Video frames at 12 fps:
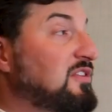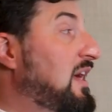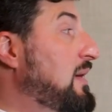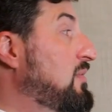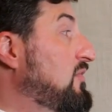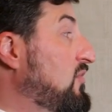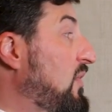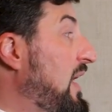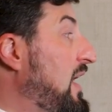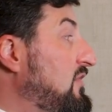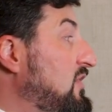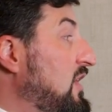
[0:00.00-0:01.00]
type of
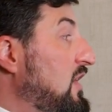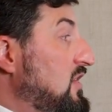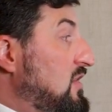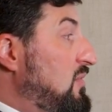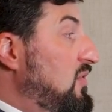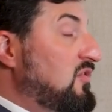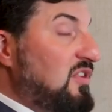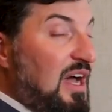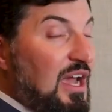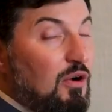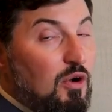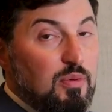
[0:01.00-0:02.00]
graft to be used
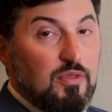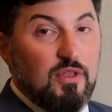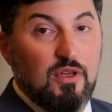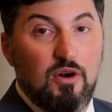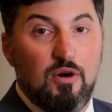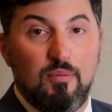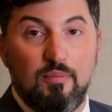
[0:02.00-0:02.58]
higher up in the arm.